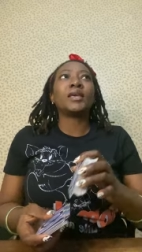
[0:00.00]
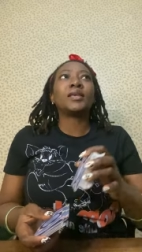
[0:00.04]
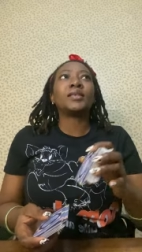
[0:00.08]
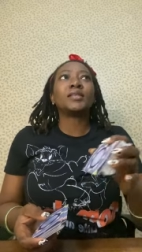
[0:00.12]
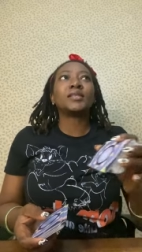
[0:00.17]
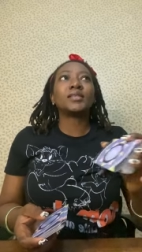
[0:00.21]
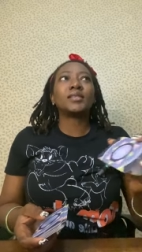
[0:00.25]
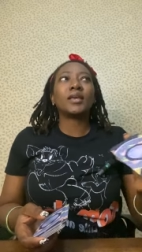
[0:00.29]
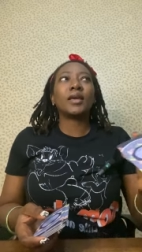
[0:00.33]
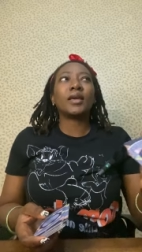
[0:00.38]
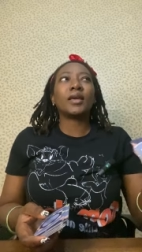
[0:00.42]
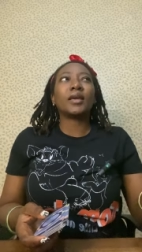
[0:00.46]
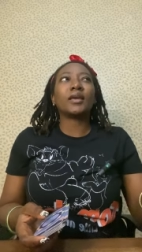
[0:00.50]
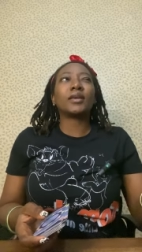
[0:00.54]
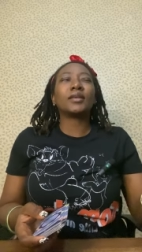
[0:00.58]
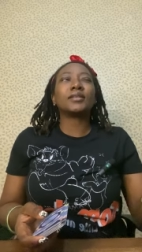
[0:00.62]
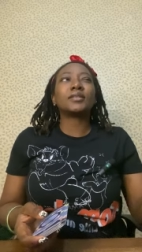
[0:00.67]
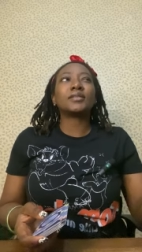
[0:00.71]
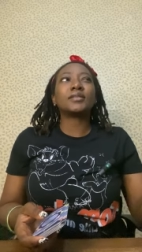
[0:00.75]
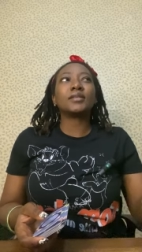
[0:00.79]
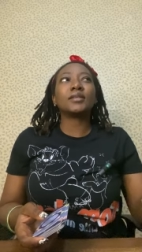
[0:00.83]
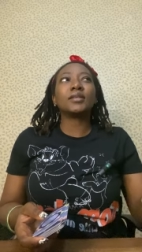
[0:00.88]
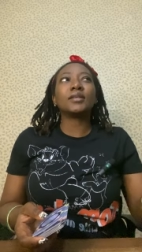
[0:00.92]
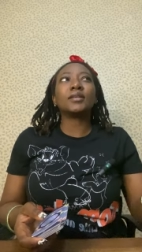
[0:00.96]

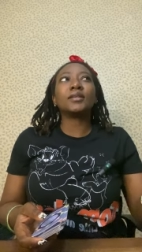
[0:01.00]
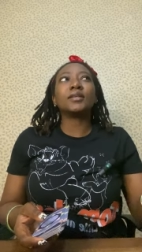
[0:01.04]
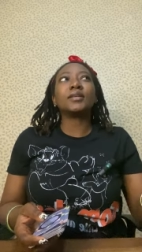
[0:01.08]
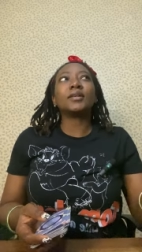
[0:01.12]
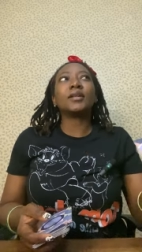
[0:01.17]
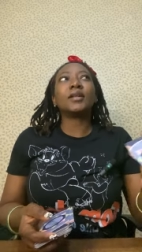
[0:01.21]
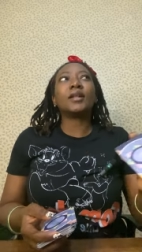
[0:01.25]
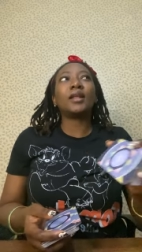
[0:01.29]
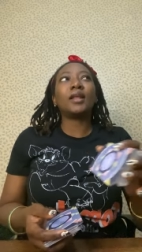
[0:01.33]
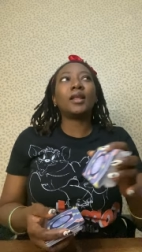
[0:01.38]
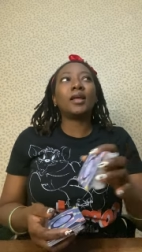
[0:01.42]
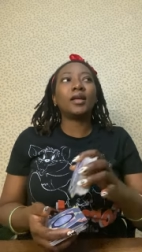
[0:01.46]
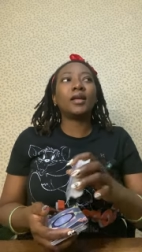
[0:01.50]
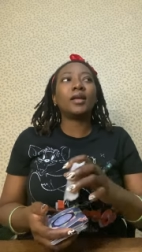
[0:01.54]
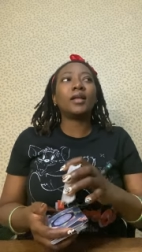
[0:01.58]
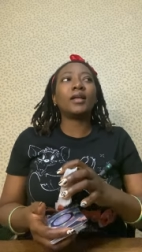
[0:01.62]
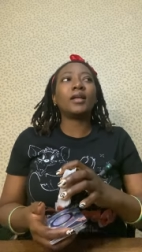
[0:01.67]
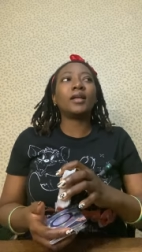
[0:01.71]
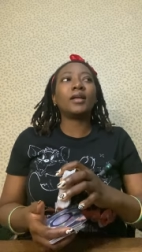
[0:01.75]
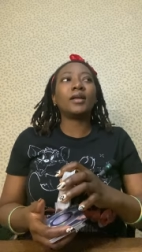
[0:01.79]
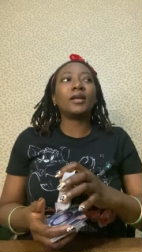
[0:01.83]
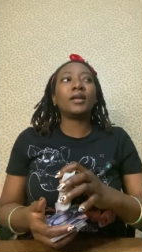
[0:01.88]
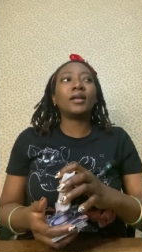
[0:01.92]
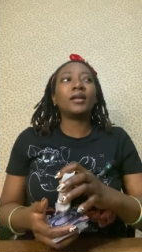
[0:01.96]
Sex and
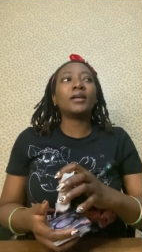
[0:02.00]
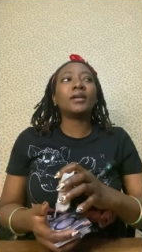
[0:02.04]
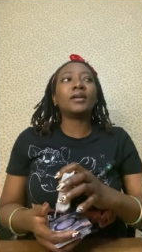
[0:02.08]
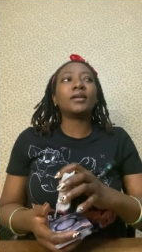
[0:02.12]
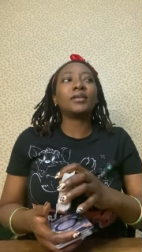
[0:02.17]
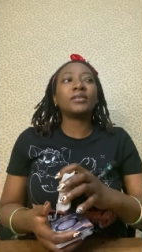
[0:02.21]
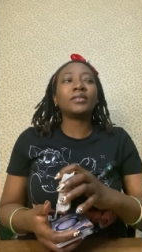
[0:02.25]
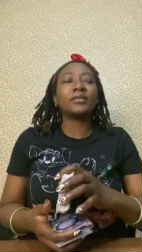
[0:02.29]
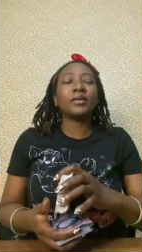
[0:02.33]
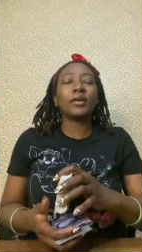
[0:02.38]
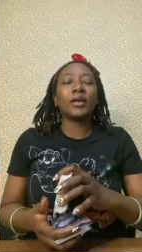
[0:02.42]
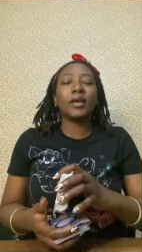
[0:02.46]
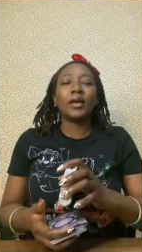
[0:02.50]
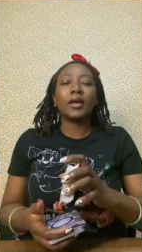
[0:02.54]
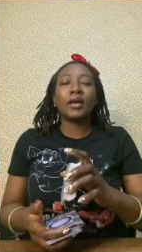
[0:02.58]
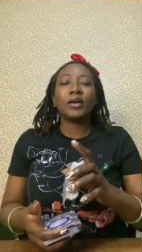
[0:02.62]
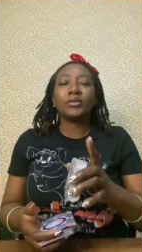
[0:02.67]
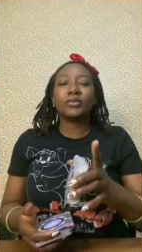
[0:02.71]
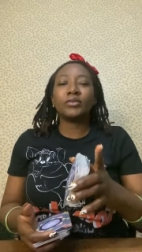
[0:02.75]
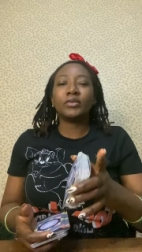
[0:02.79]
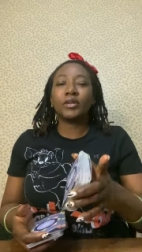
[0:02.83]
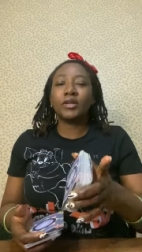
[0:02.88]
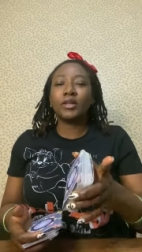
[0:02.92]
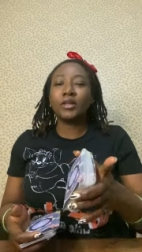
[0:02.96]
love
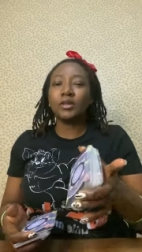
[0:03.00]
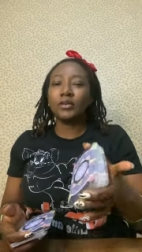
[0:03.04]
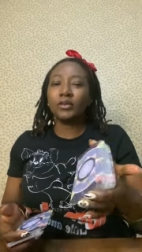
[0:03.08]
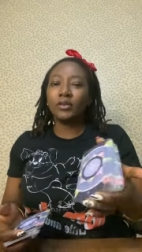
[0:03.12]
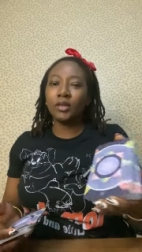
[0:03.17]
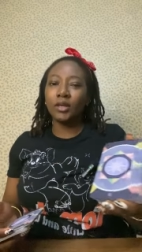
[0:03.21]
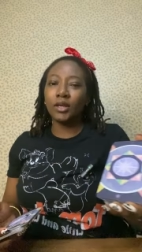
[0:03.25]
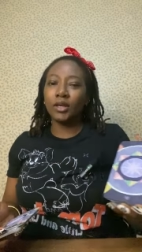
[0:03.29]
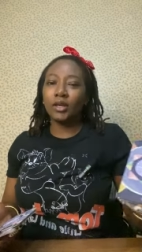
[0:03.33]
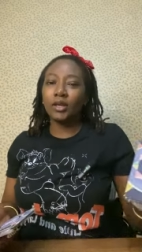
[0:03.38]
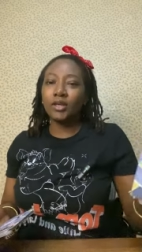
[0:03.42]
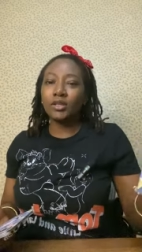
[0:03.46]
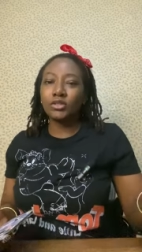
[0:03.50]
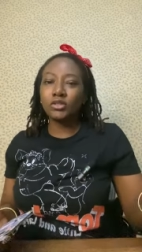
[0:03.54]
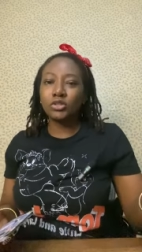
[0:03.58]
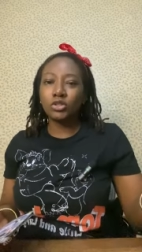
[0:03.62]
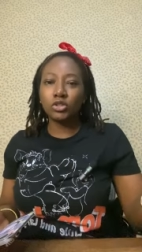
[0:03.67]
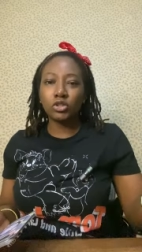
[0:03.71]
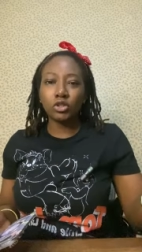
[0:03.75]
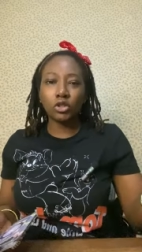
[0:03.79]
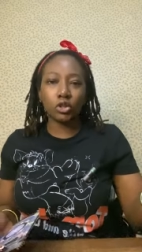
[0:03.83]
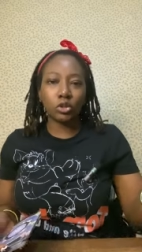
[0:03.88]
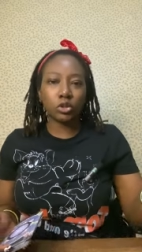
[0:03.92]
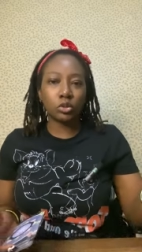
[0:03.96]
for the
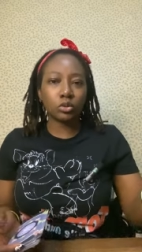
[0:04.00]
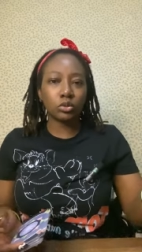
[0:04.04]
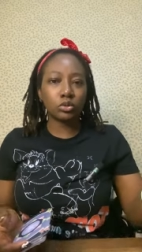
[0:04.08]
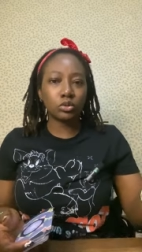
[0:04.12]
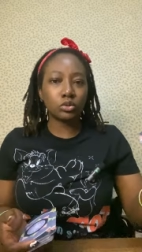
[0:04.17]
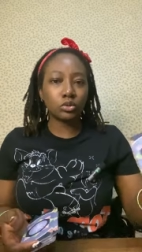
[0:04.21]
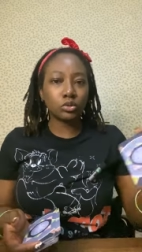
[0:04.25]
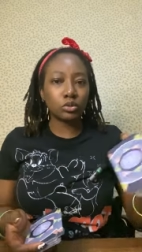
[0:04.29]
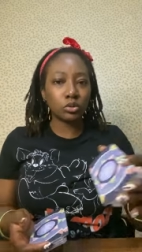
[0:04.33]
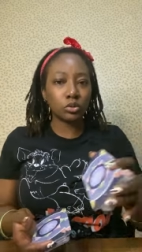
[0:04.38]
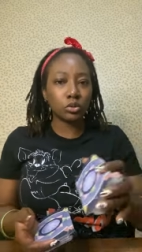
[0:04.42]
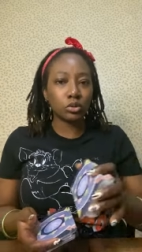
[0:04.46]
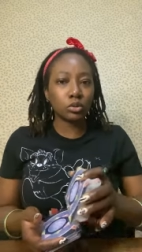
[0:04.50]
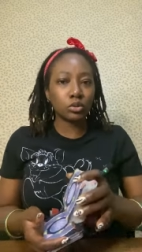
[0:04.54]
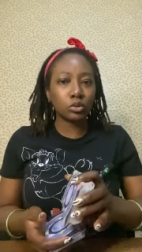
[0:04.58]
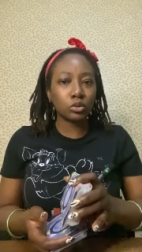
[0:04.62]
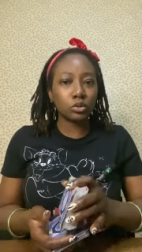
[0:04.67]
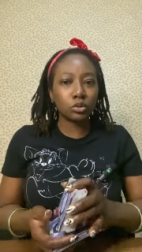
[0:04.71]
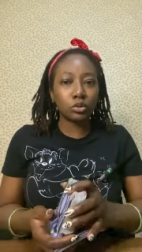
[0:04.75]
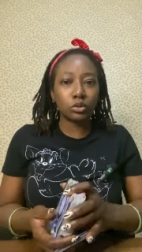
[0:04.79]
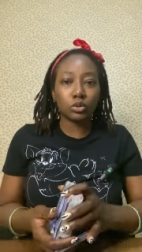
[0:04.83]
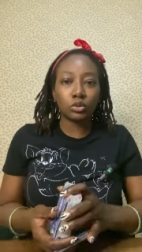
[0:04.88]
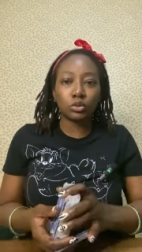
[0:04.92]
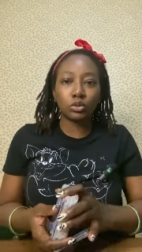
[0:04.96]
things you
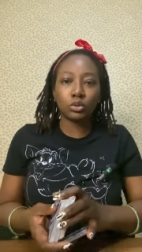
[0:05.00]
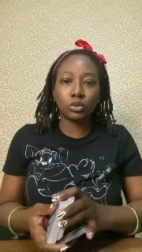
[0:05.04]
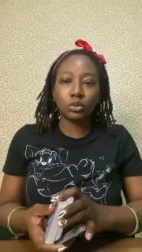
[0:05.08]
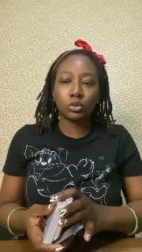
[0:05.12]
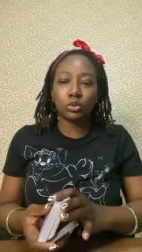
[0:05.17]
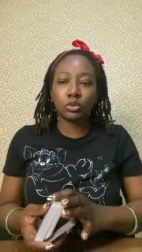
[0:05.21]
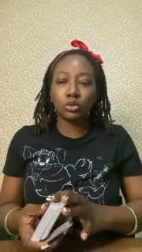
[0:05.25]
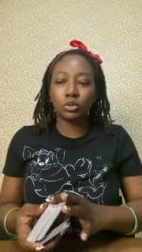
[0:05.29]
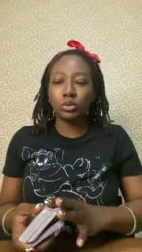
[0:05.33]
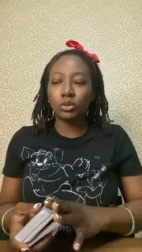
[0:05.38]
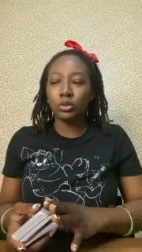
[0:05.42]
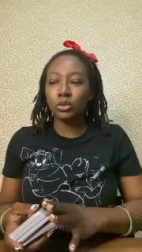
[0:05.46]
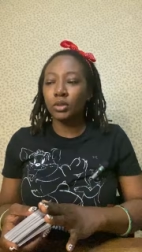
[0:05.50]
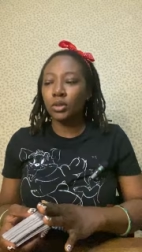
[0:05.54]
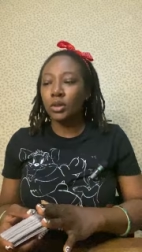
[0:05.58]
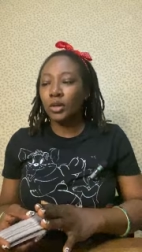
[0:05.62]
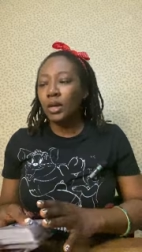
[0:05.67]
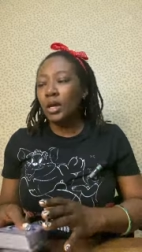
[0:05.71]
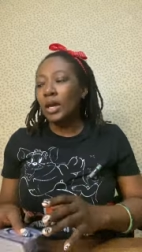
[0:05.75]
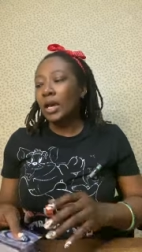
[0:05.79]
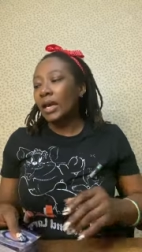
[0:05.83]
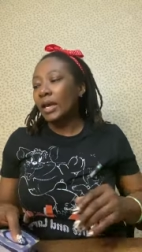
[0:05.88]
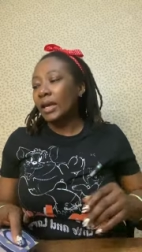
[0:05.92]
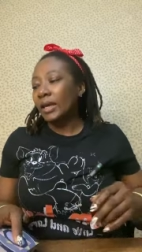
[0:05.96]
do
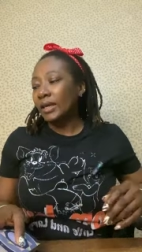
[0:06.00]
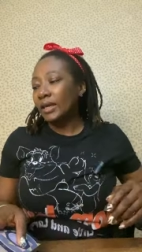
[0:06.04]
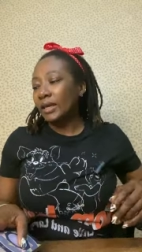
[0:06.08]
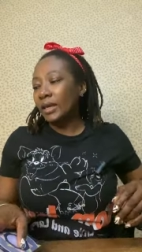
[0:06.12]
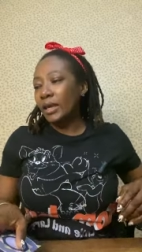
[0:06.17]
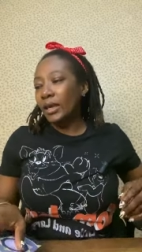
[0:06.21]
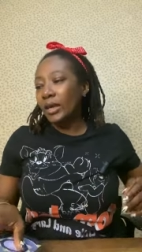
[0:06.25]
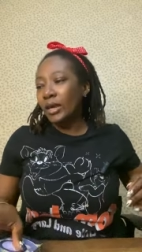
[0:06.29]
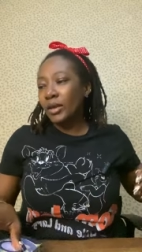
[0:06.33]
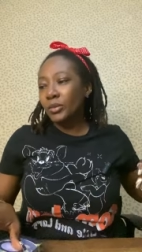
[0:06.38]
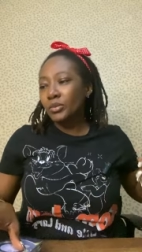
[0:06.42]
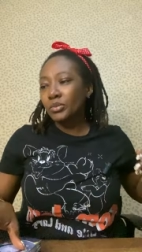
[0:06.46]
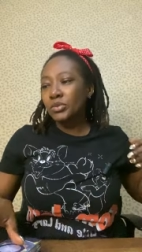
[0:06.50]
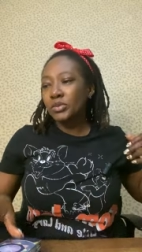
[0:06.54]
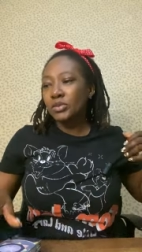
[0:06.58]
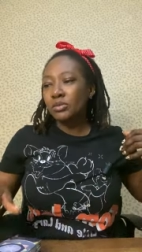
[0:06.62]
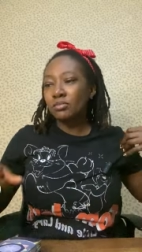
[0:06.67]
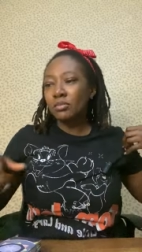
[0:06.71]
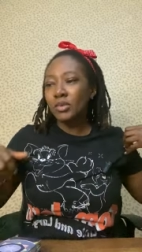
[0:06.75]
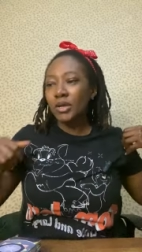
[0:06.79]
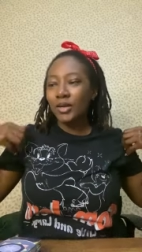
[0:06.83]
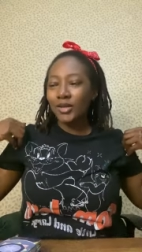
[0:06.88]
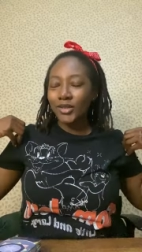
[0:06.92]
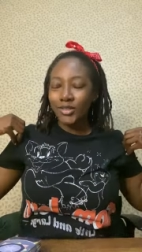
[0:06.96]
keeps
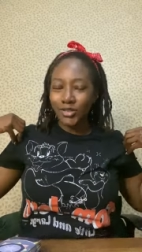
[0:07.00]
me.